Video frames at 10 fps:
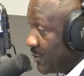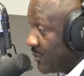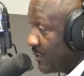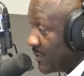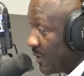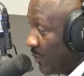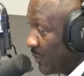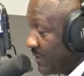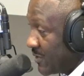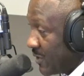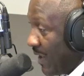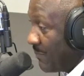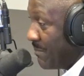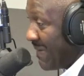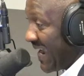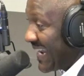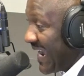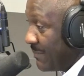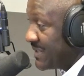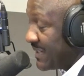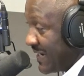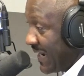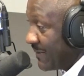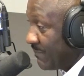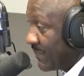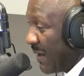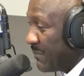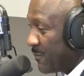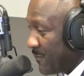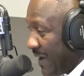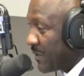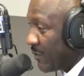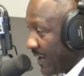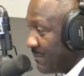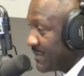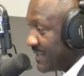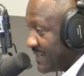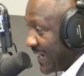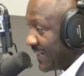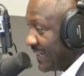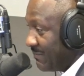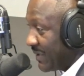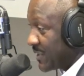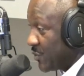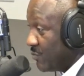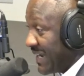years old. And so I'm the man I am today. I'm the father I am today because of who my